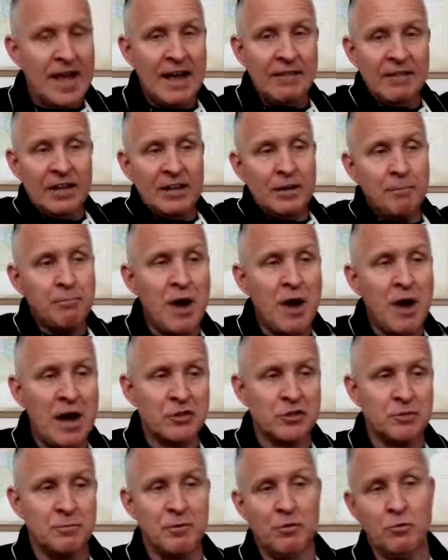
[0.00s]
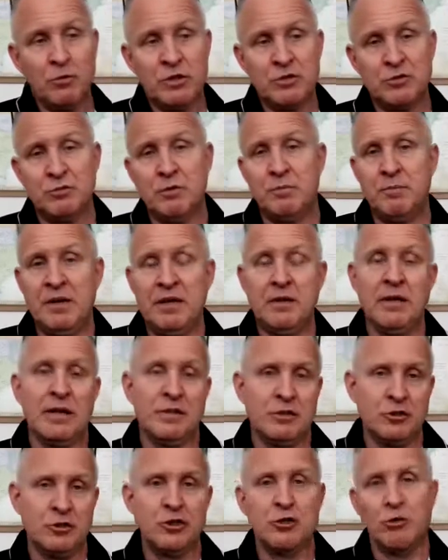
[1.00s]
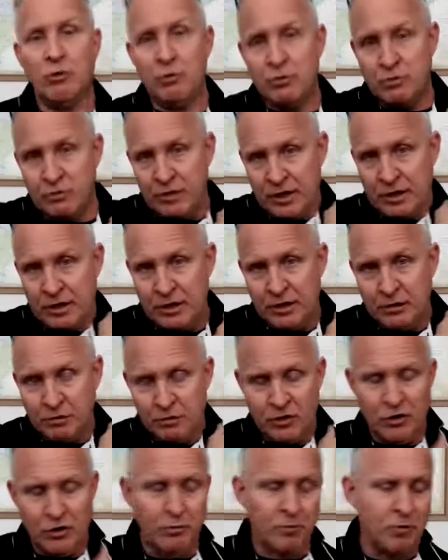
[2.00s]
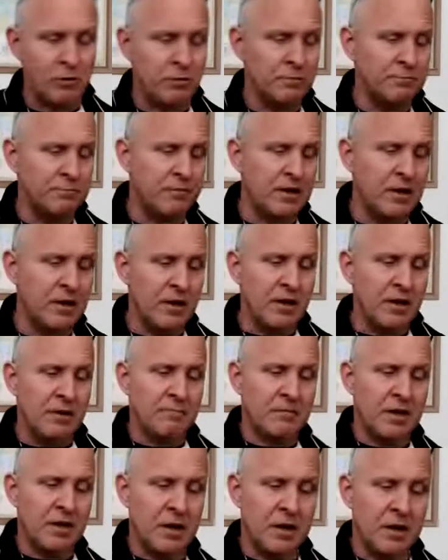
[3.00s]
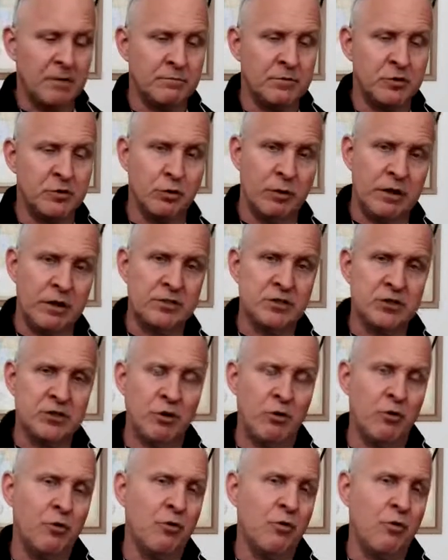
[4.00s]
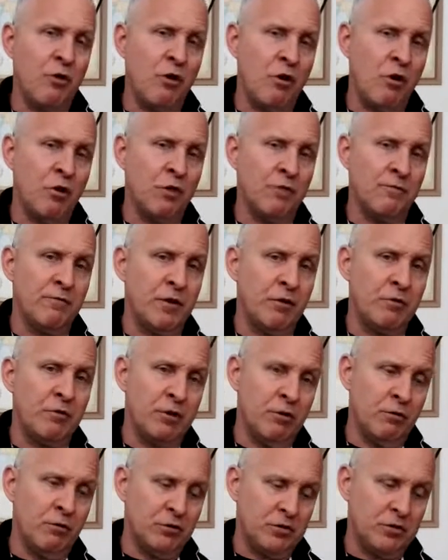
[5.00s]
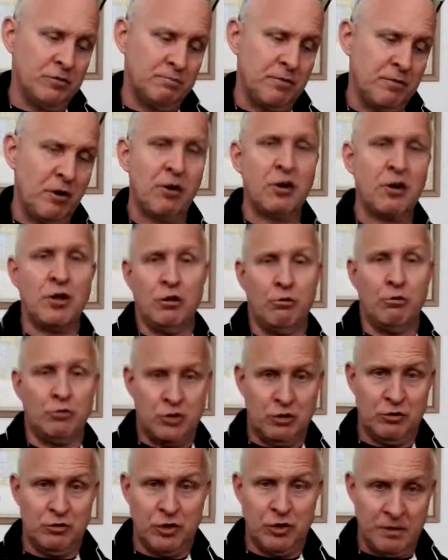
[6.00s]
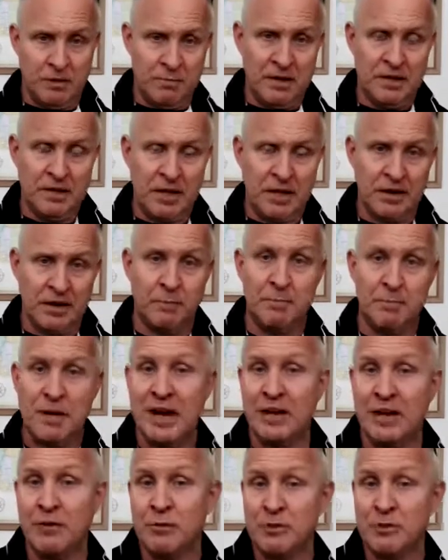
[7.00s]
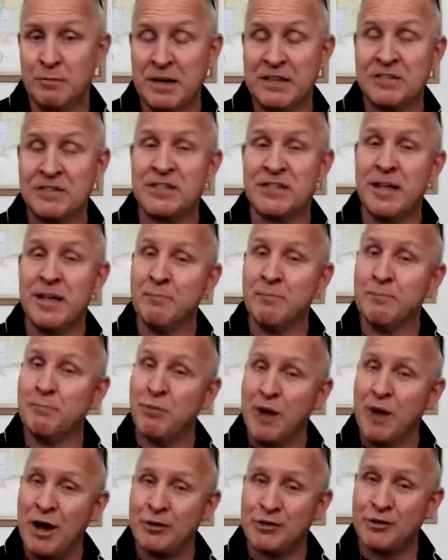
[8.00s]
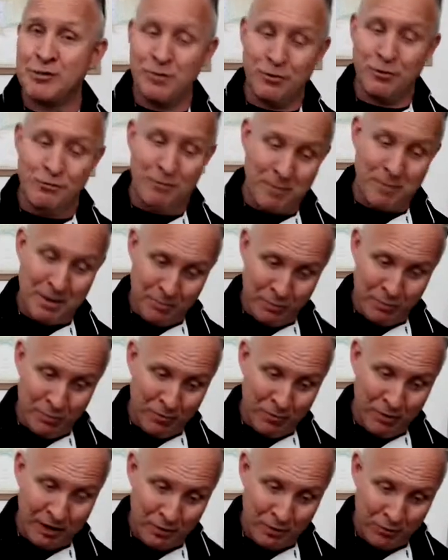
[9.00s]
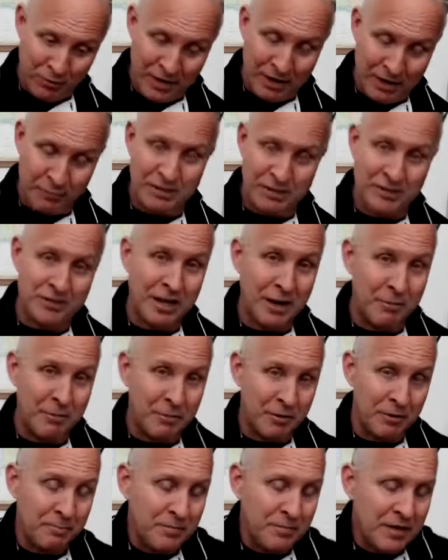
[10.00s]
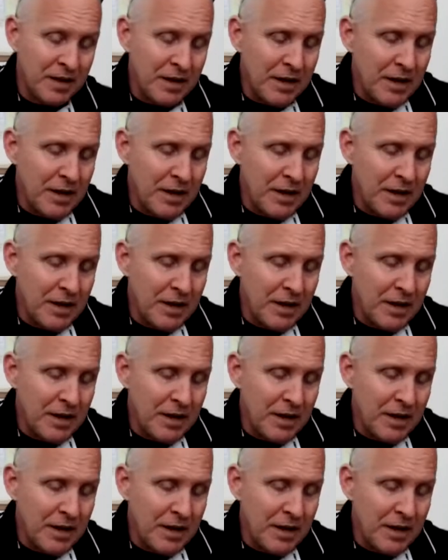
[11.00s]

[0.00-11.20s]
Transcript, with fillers: And then the proximal, which would be like the shoulder and the glenohumeral, um, joint. So all of the, those are closer to the midline of the body, which makes them proximal. Remember, we went over that with the table.